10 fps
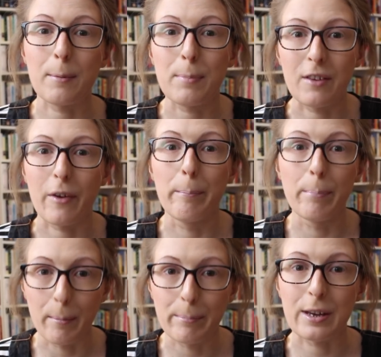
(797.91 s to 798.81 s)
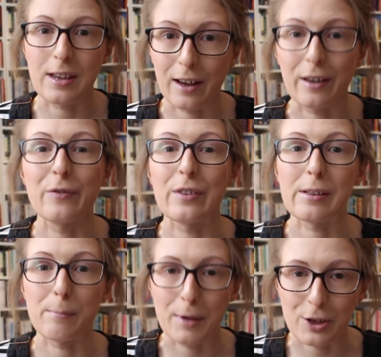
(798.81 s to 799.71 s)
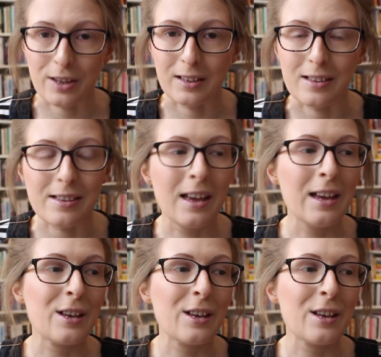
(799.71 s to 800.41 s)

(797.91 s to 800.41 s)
a bit of a bumper year for submissions.